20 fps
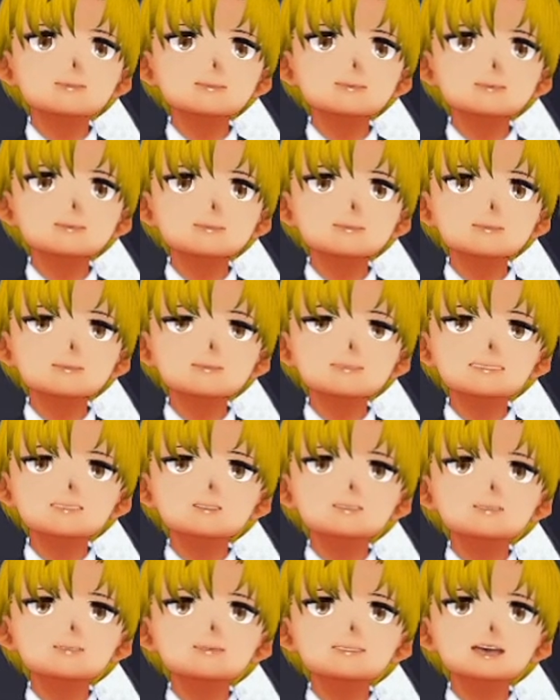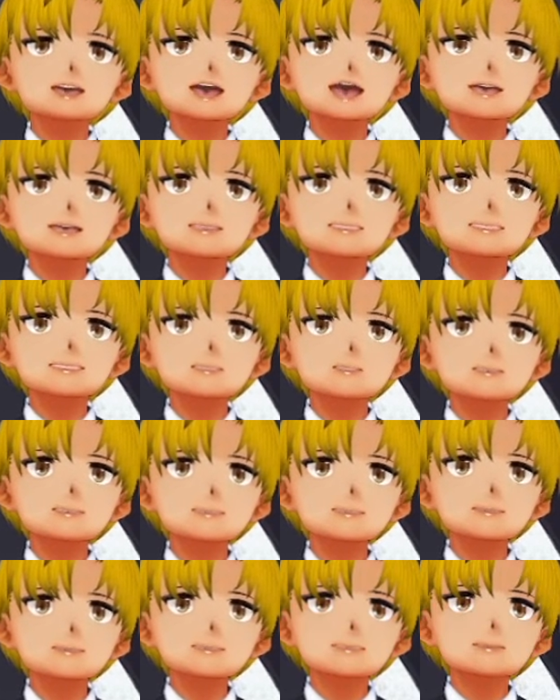So yours. Okay, we can
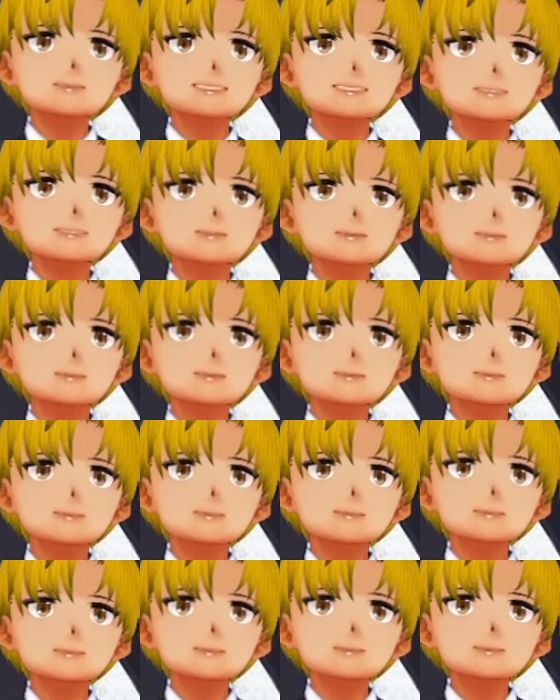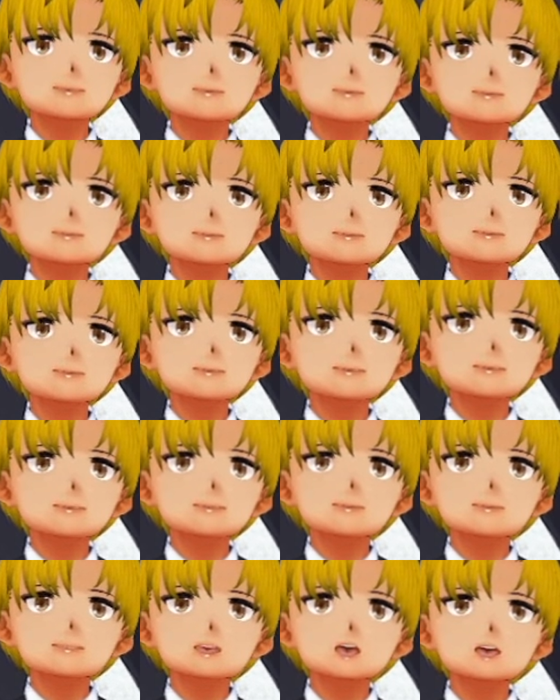skip this.
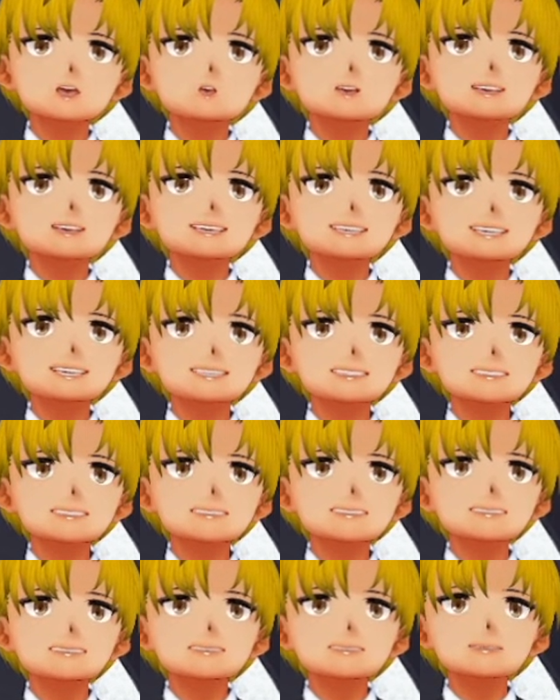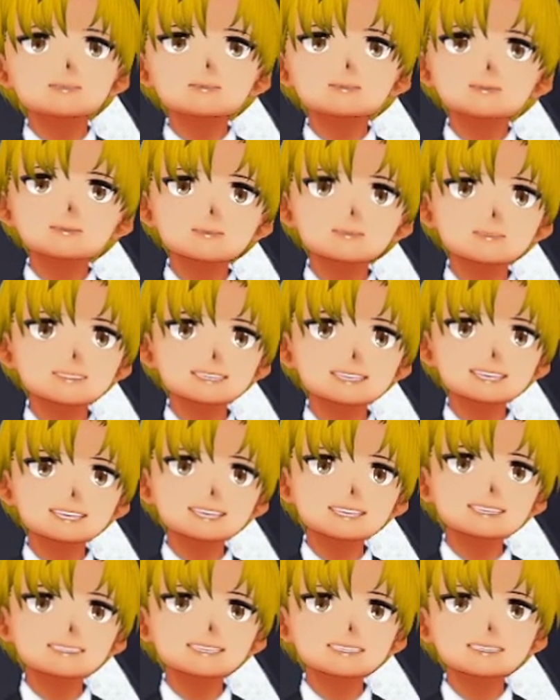No way.
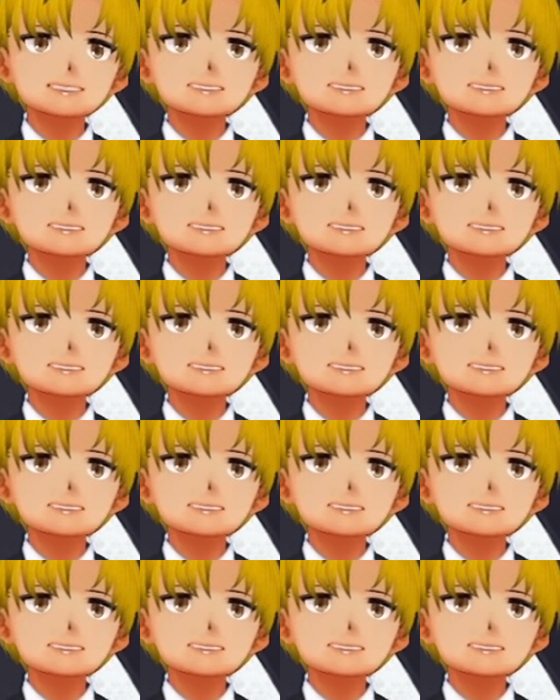Hey.